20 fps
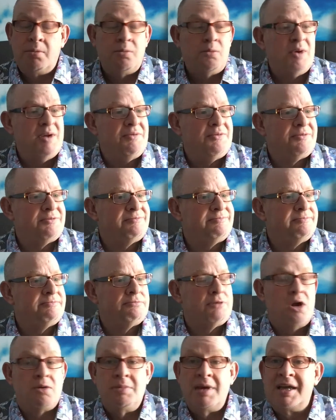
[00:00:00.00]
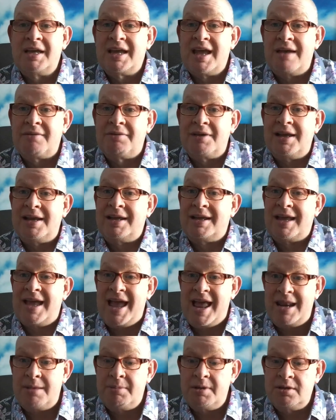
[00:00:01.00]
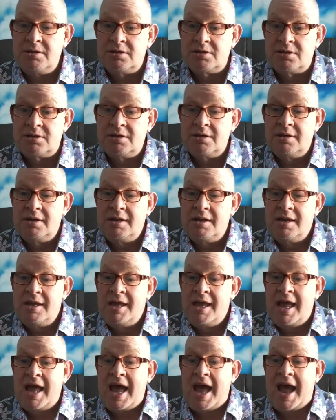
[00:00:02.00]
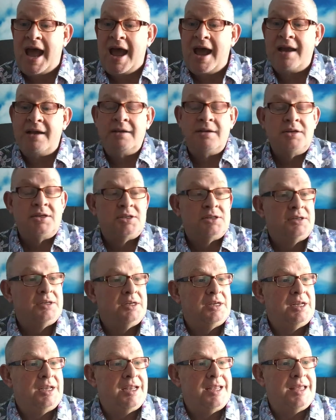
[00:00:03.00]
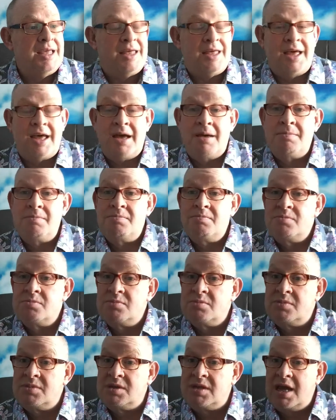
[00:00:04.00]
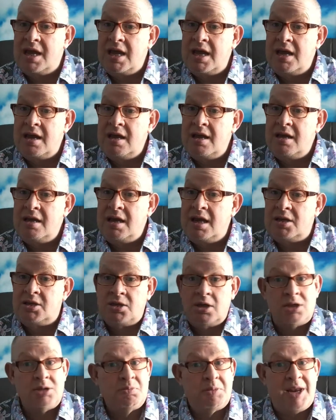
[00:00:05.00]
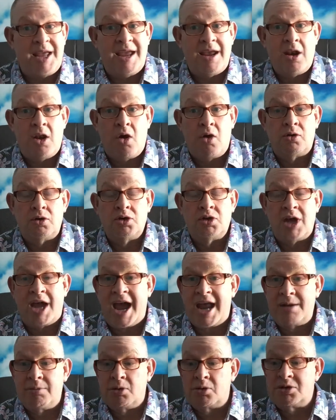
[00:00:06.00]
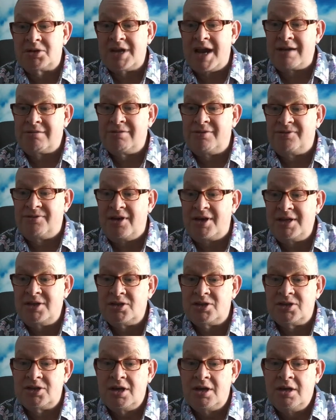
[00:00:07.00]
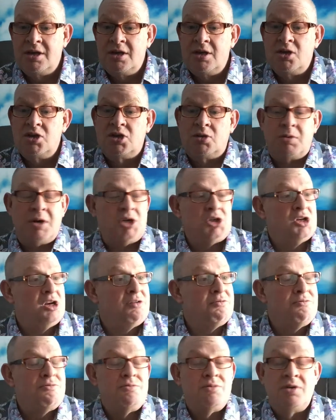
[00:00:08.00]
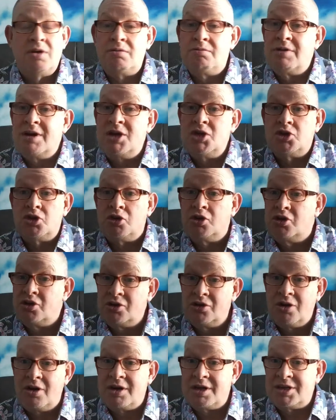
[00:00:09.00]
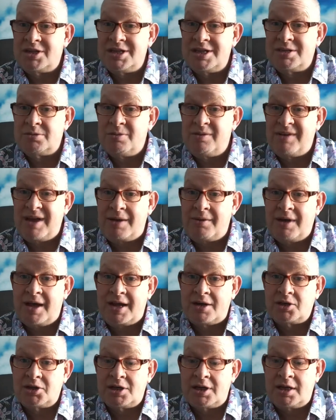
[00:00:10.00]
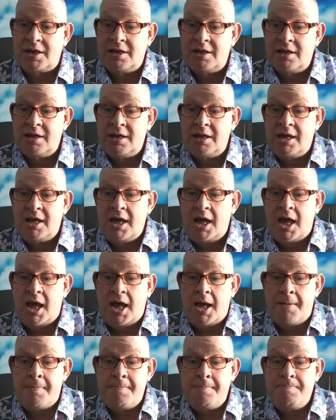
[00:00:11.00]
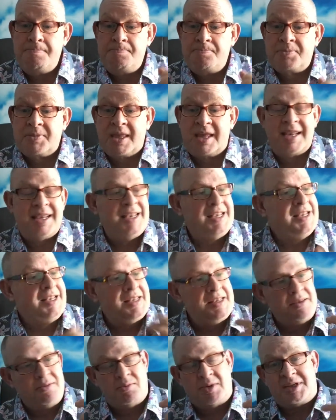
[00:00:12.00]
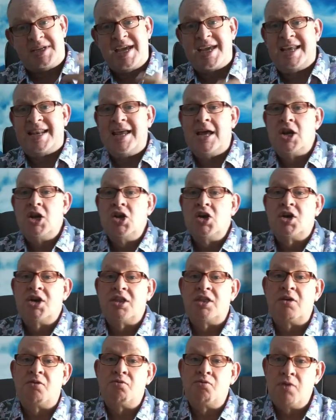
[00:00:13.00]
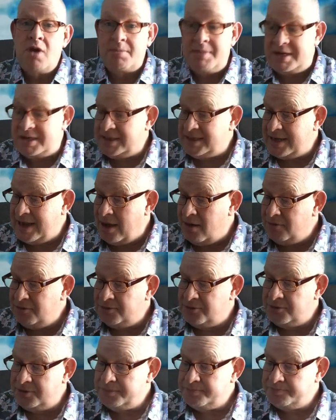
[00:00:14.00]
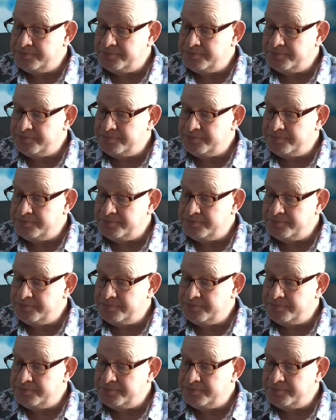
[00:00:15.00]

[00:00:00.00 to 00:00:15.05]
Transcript: with Roman Catholic elements, and it does play along to animal sacrifice, to which the religion could not exist without, actually. We'll take a little look at the rum itself.